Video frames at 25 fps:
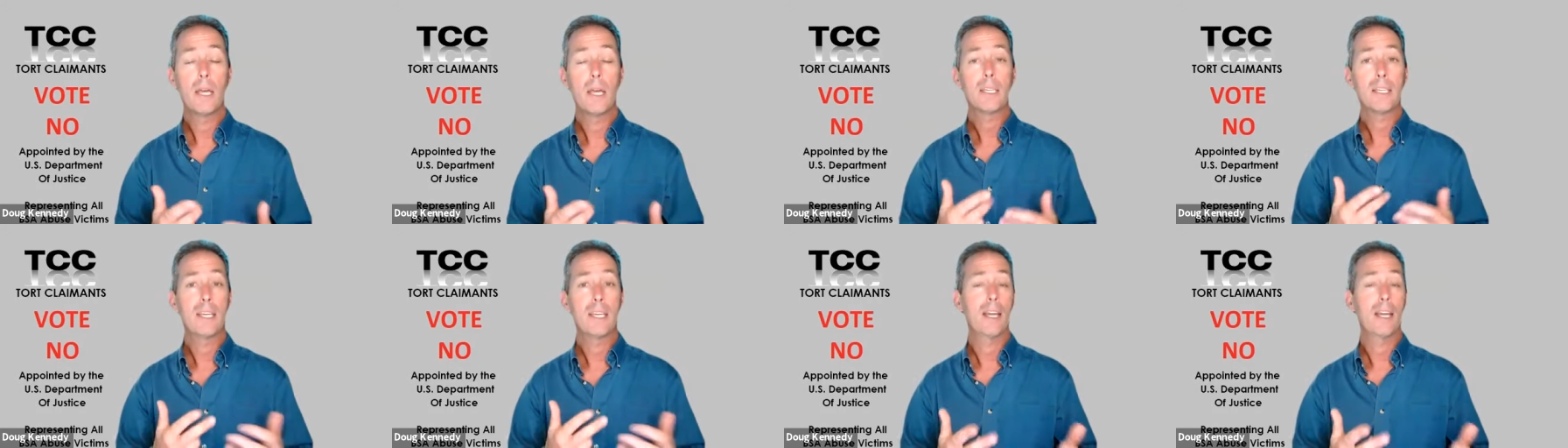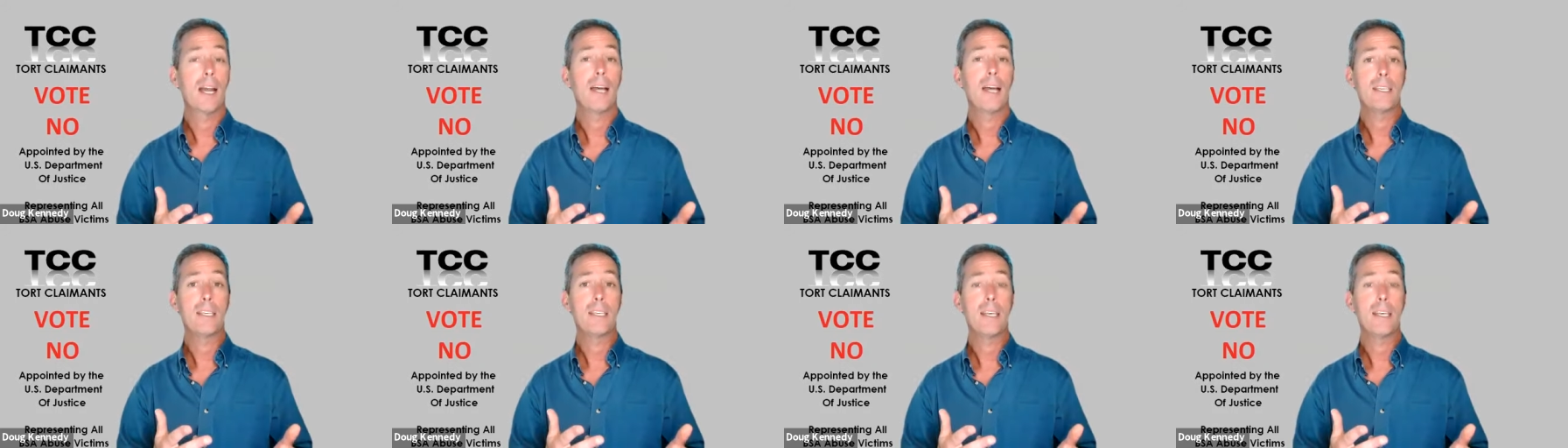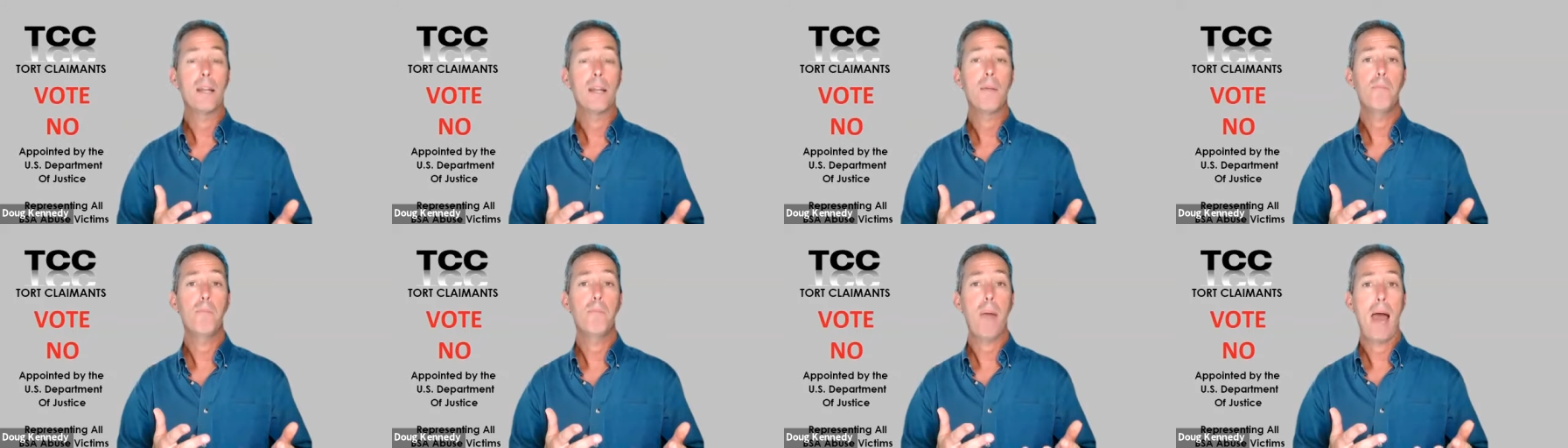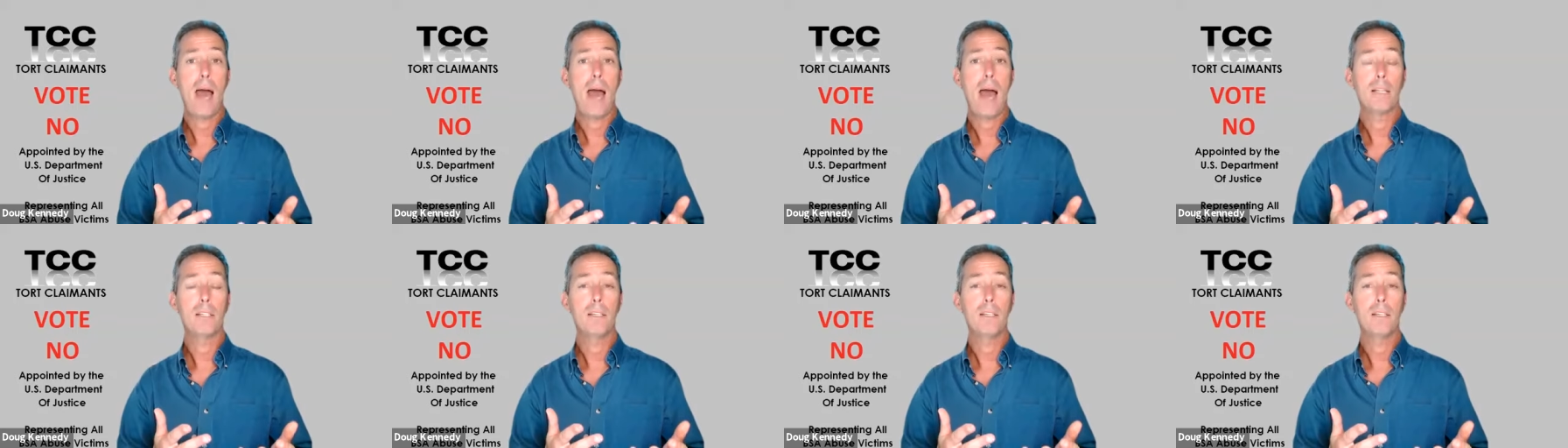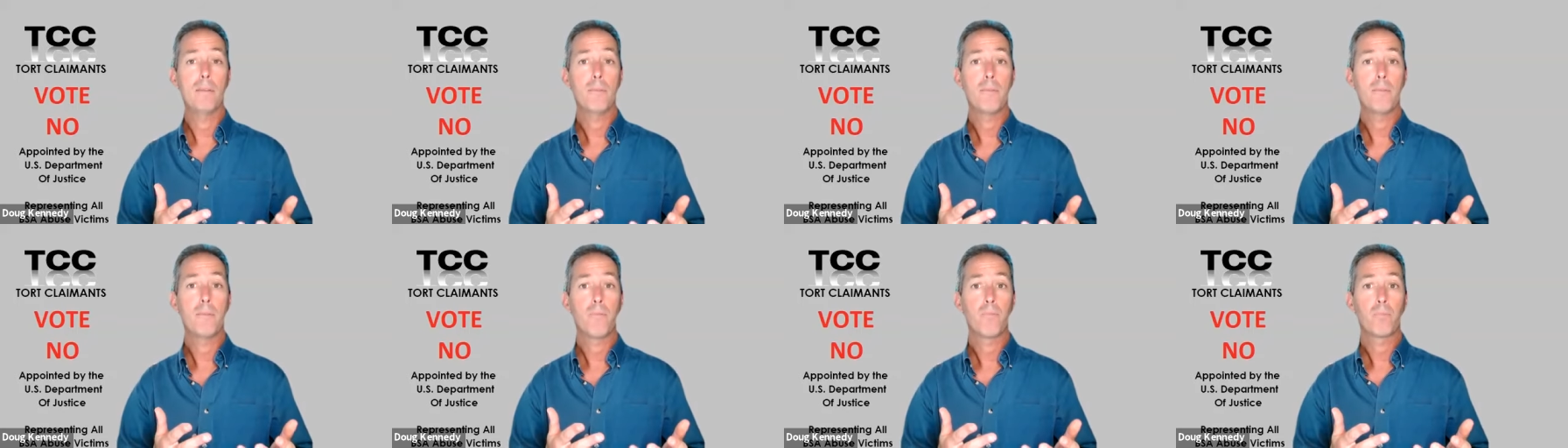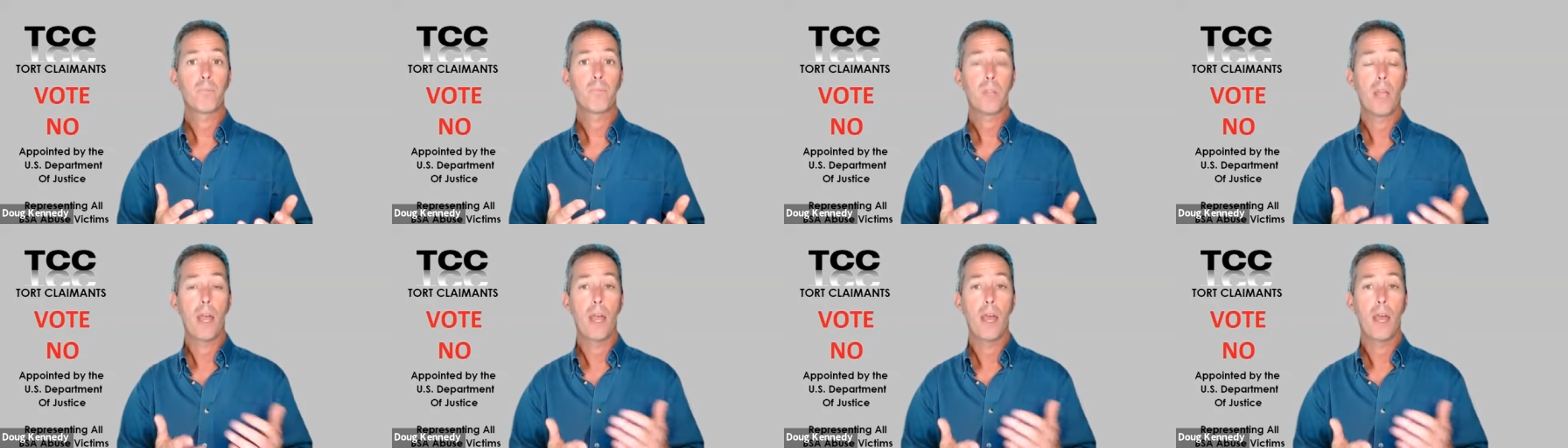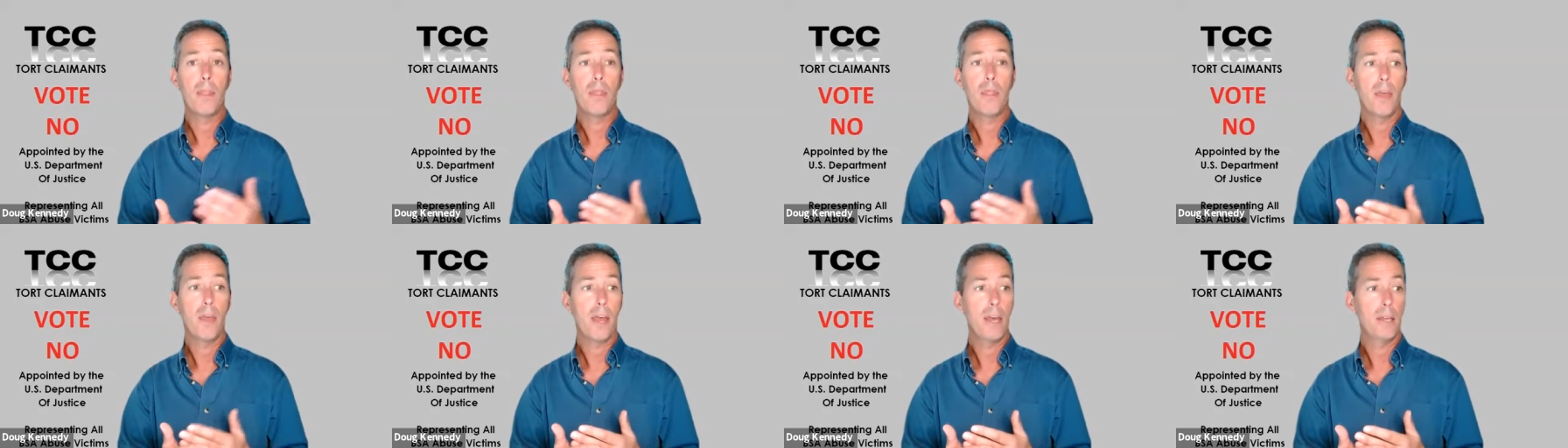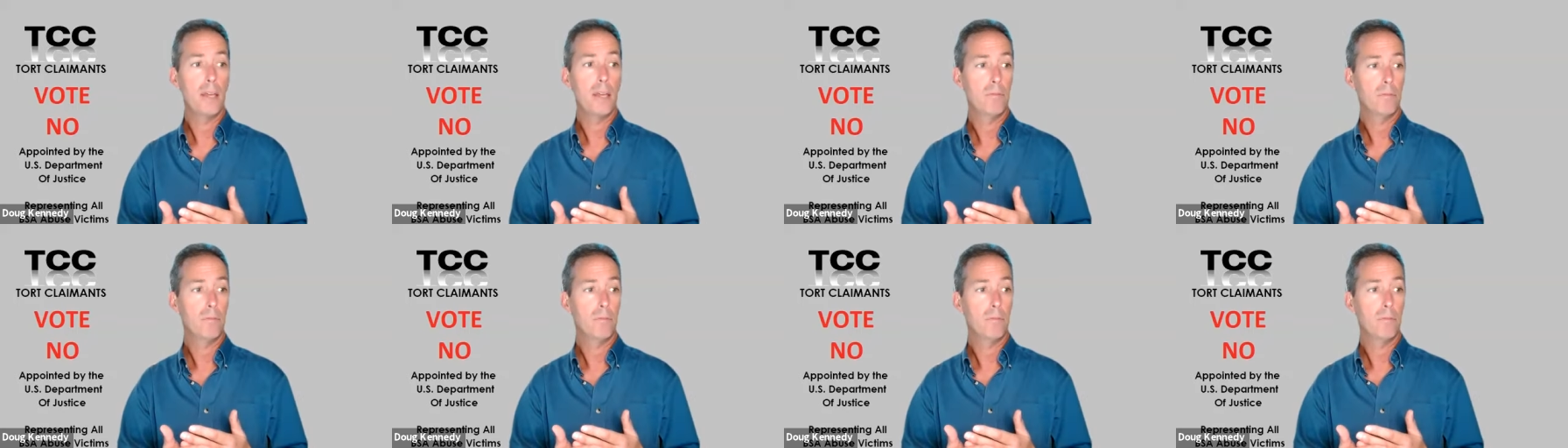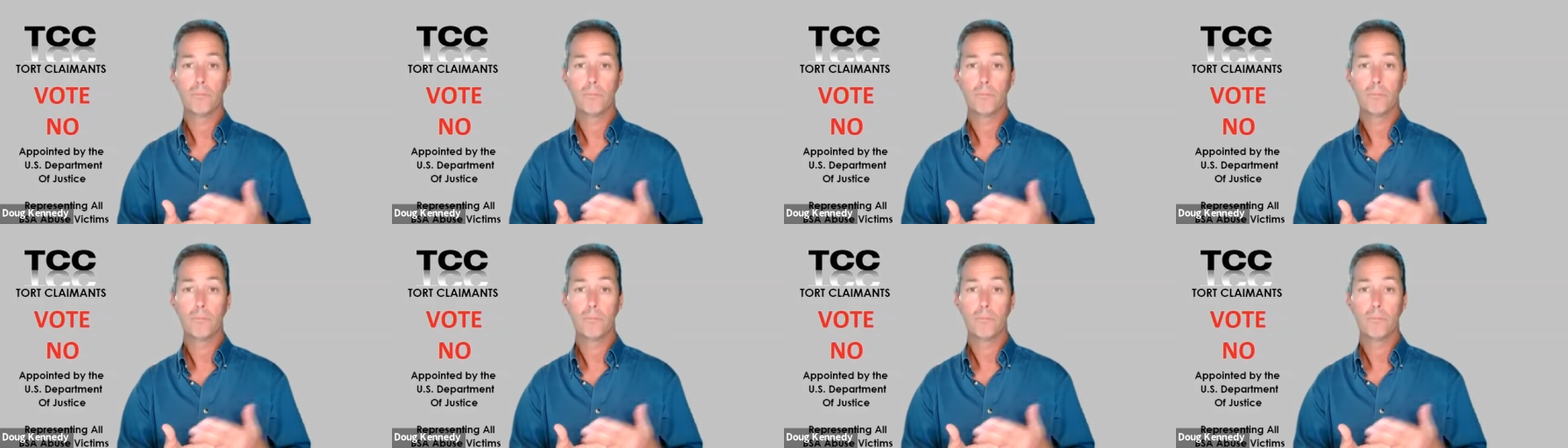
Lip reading: Can I get a ballot and then